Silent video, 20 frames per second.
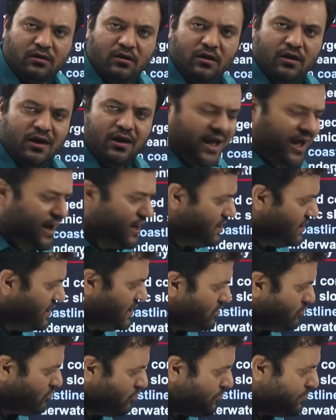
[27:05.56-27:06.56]
and
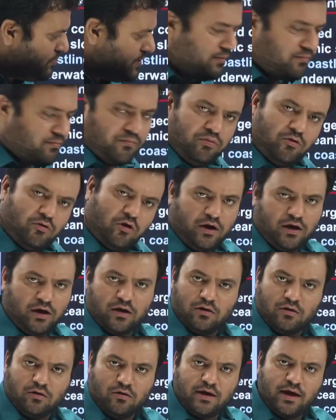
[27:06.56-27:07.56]
it could be broader,
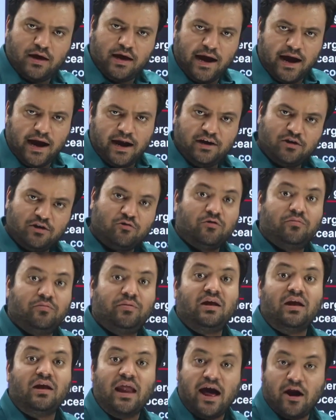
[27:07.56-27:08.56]
okay, and it could be
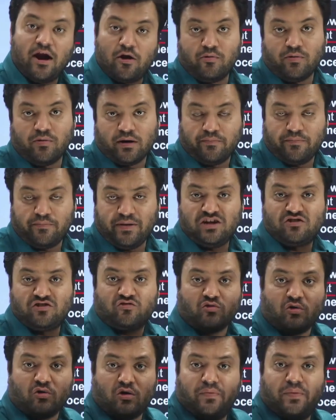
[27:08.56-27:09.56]
narrower based
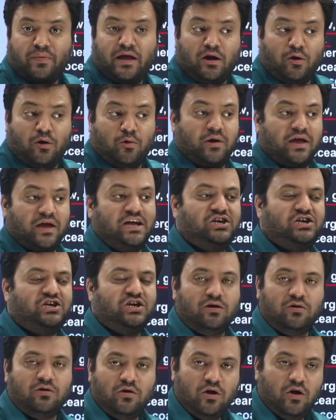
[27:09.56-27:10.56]
on the
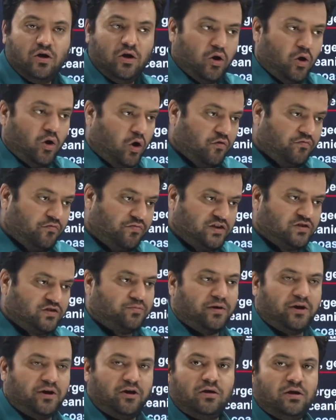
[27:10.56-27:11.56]
location of this
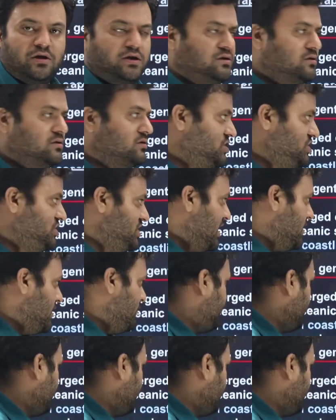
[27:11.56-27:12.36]
particular shelf.